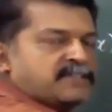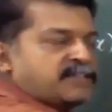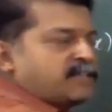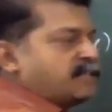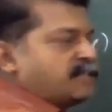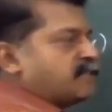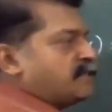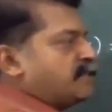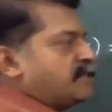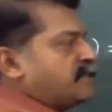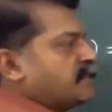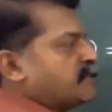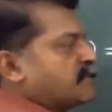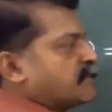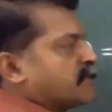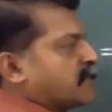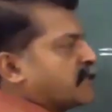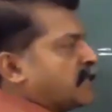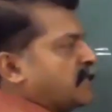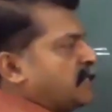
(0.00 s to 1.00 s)
is
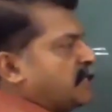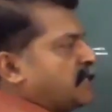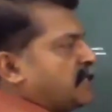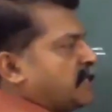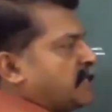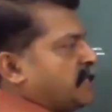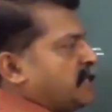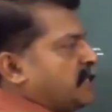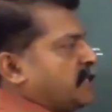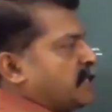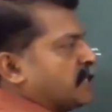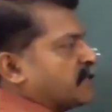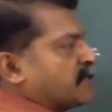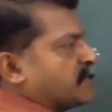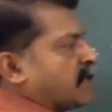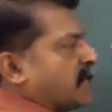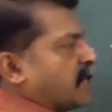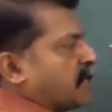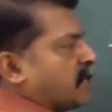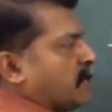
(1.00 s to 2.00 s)
discontinuous
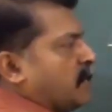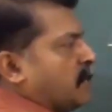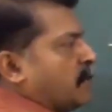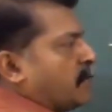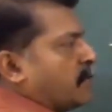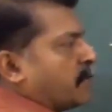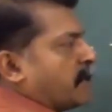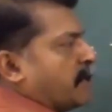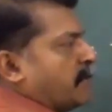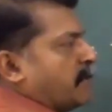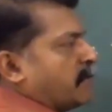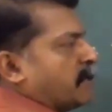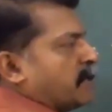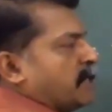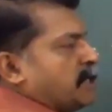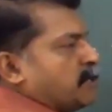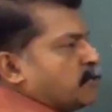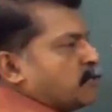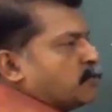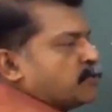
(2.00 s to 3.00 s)
at pi by
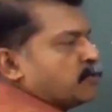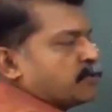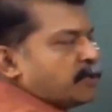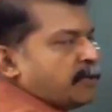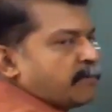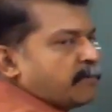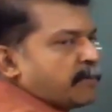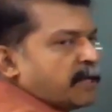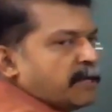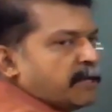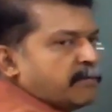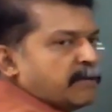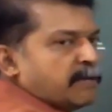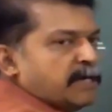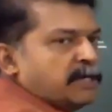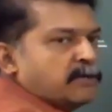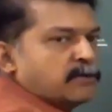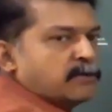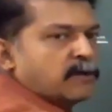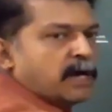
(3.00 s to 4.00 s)
2, 3 pi by
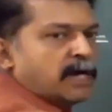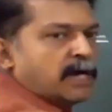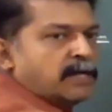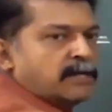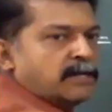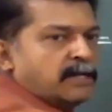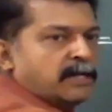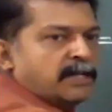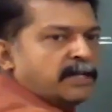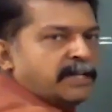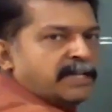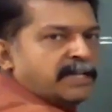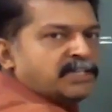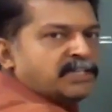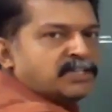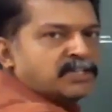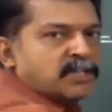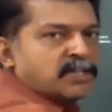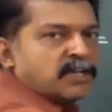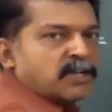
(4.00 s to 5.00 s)
2 and in
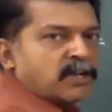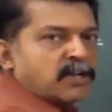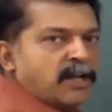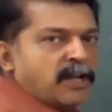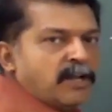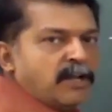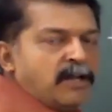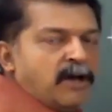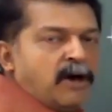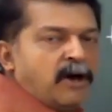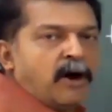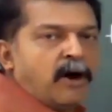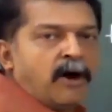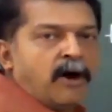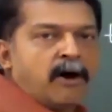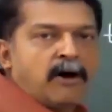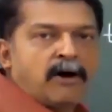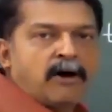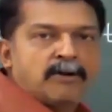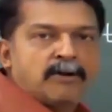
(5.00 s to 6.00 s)
general
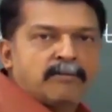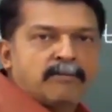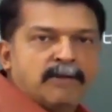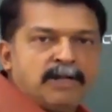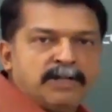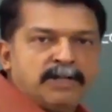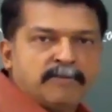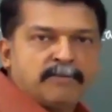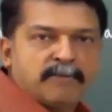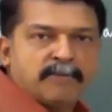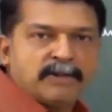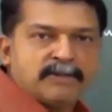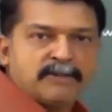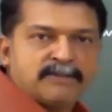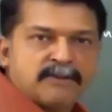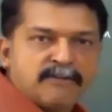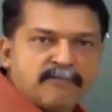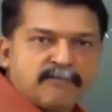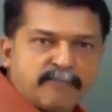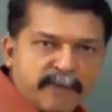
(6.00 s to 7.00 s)
odd multiples
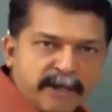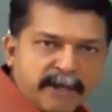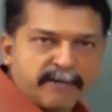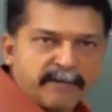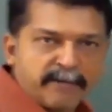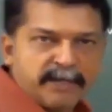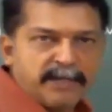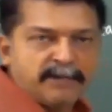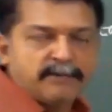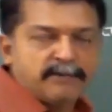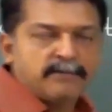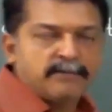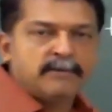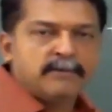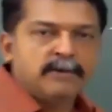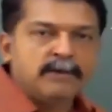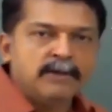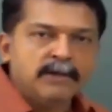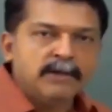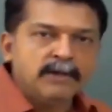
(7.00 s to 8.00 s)
of pi by 2.
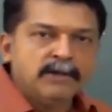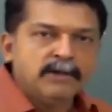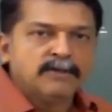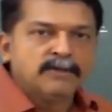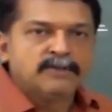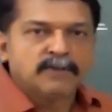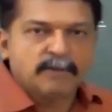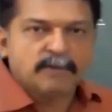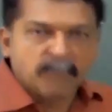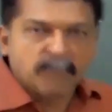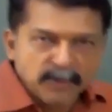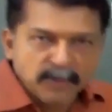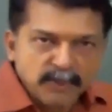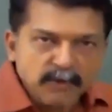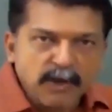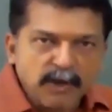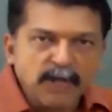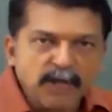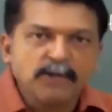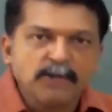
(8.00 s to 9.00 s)
Suppose you
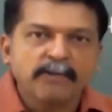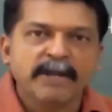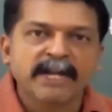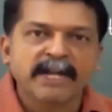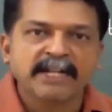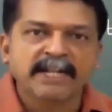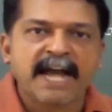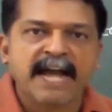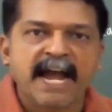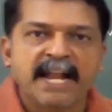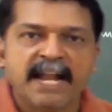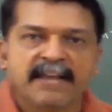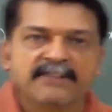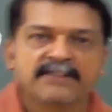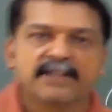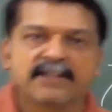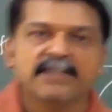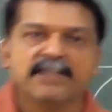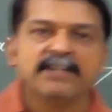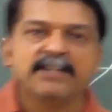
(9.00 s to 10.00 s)
want to make tan x
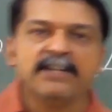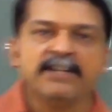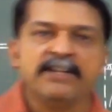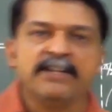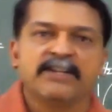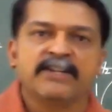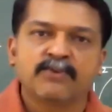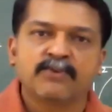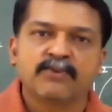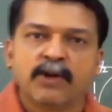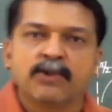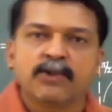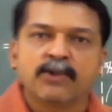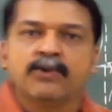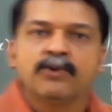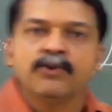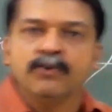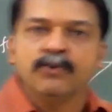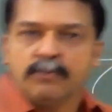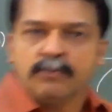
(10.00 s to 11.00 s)
continuous, what to
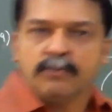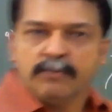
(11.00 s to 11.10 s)
do?